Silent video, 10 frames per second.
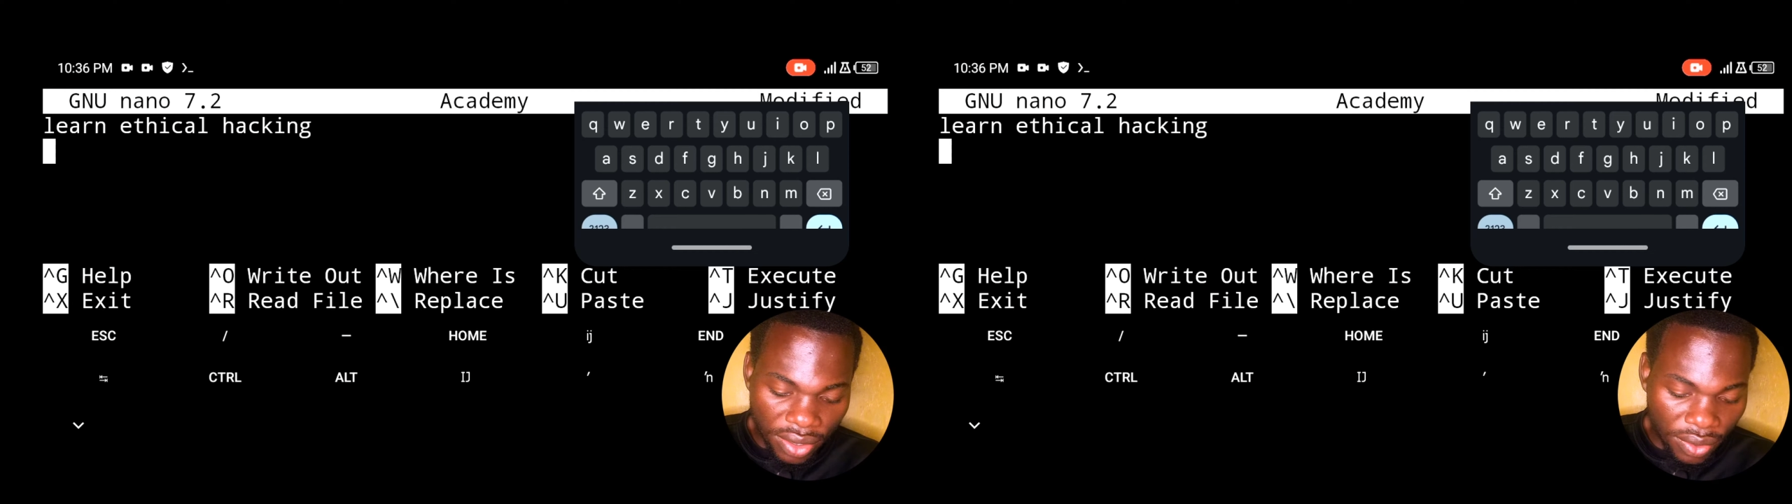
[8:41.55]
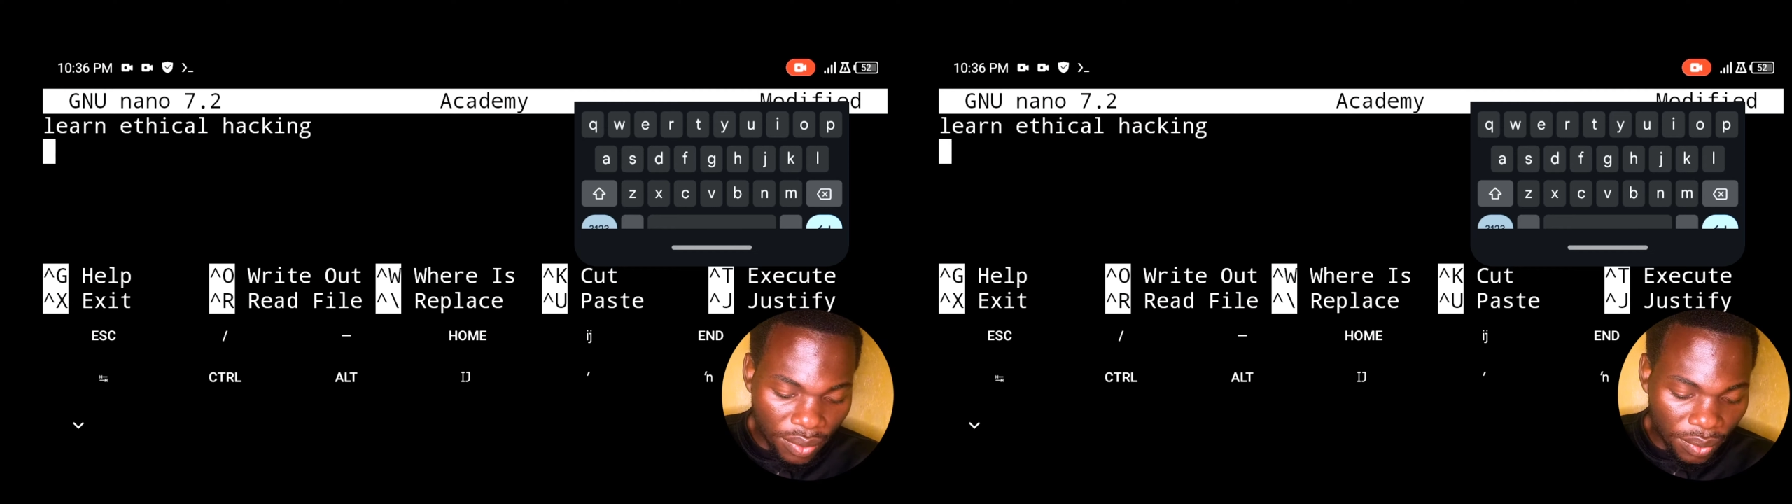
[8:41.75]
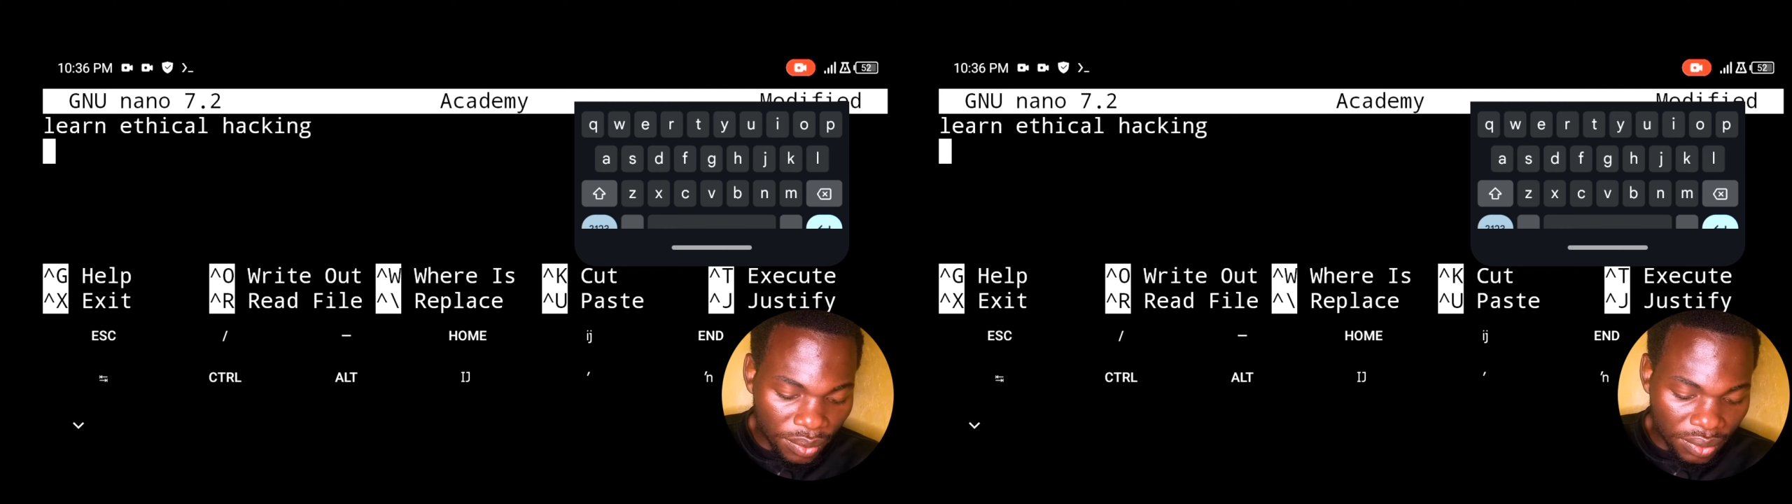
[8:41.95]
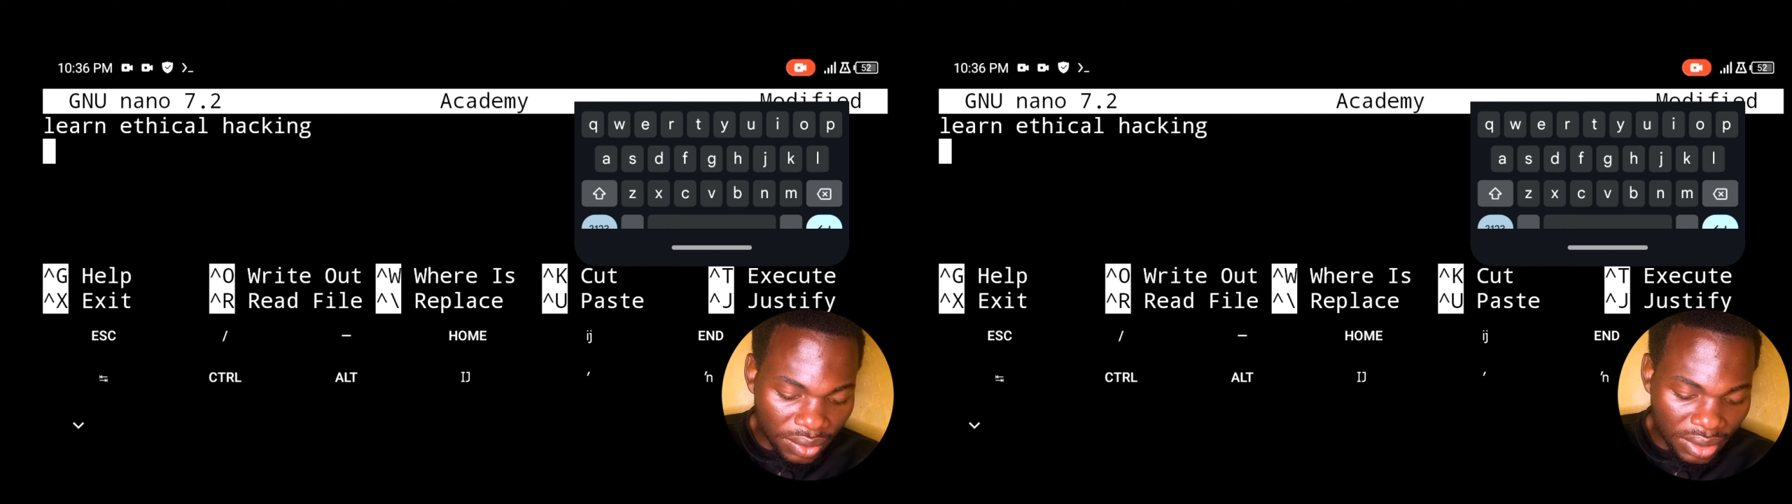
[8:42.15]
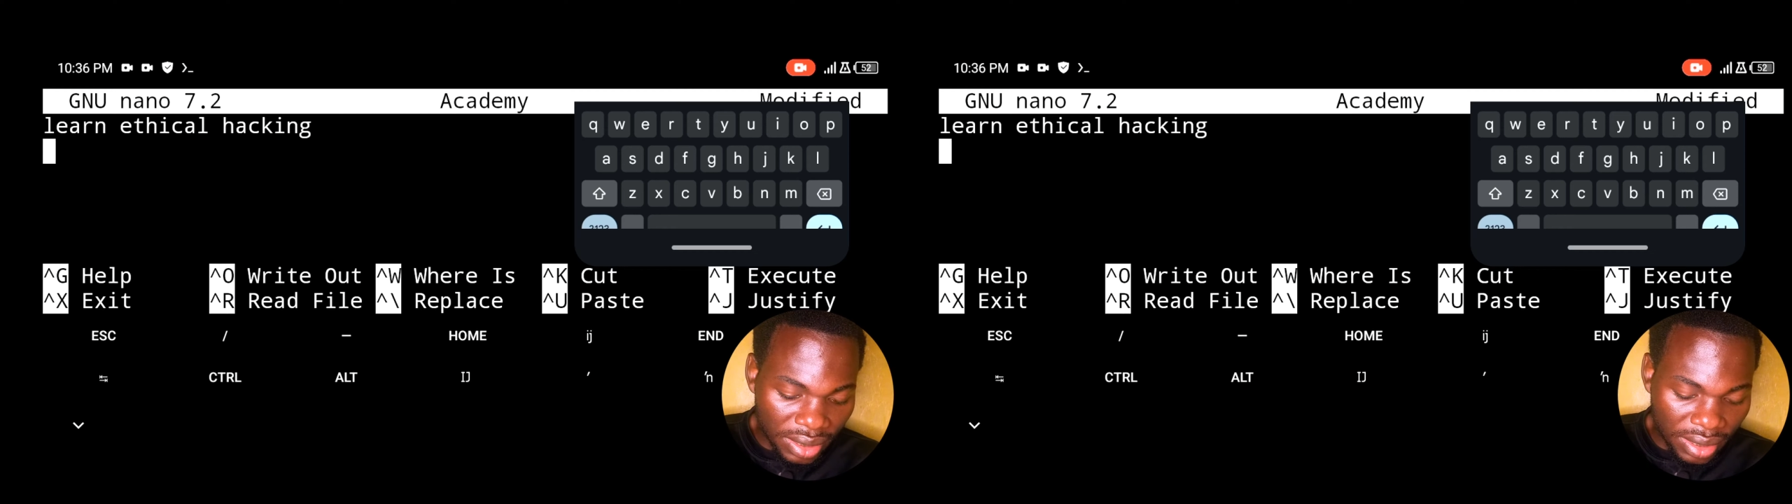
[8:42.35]
you
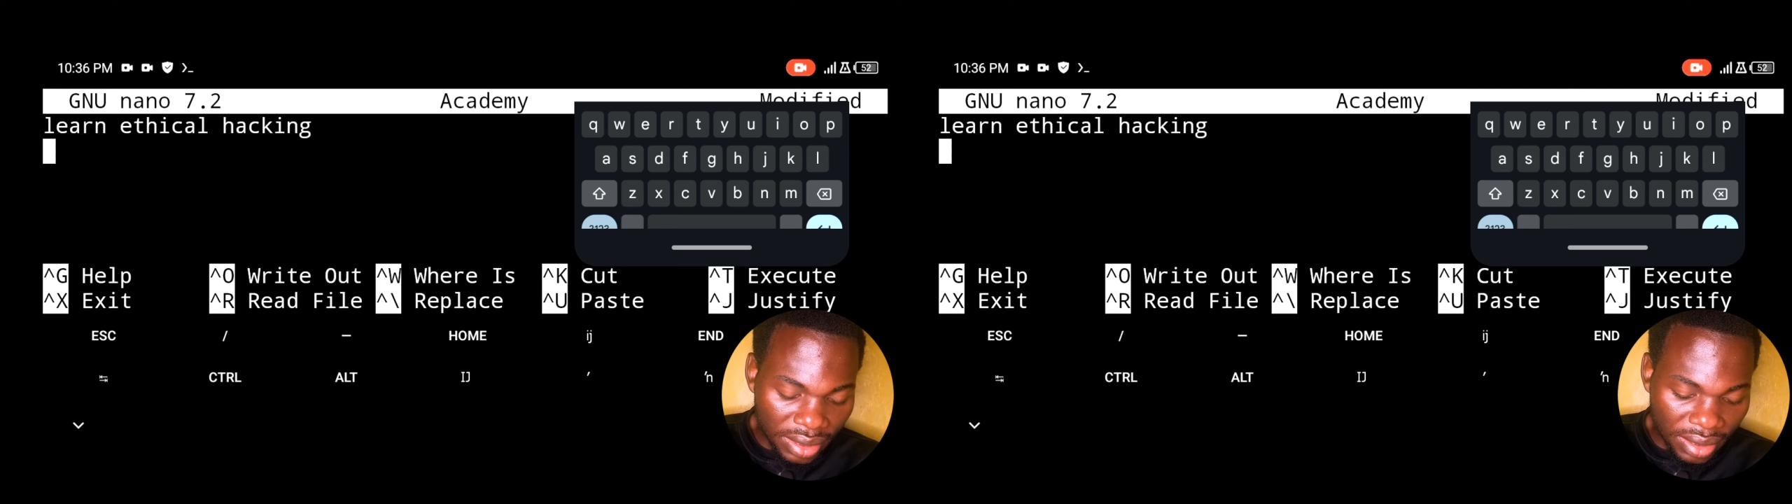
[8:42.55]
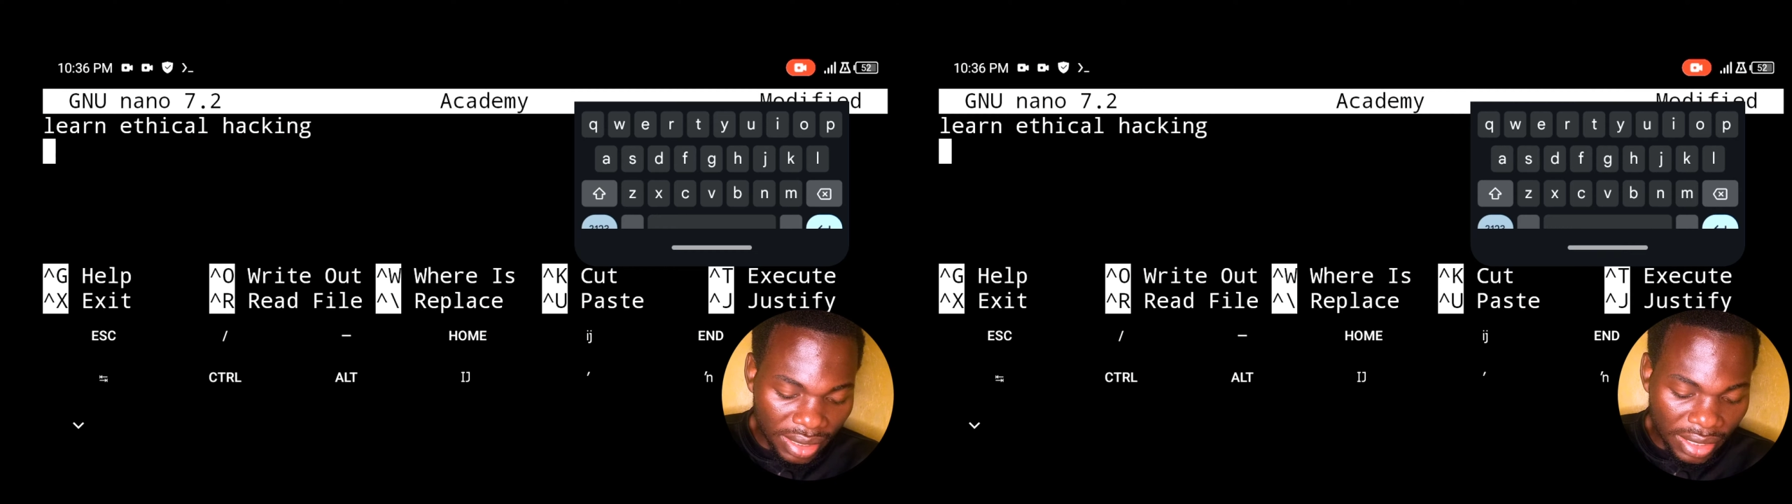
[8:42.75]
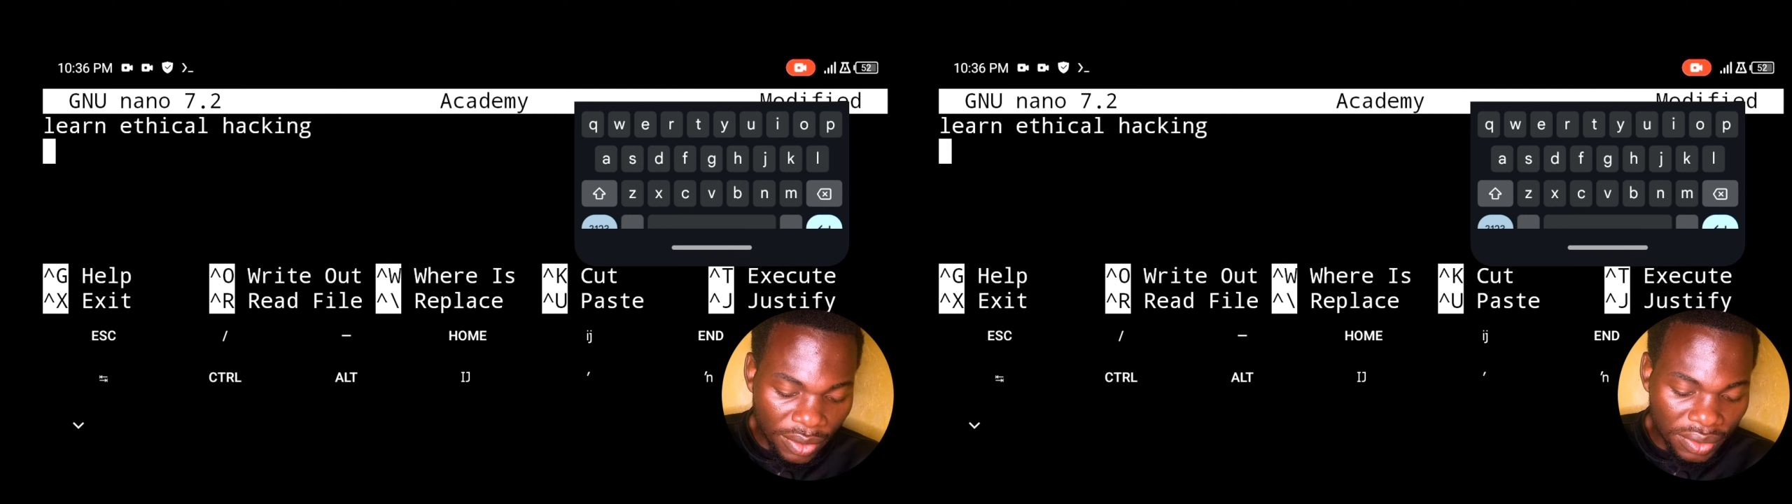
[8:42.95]
click on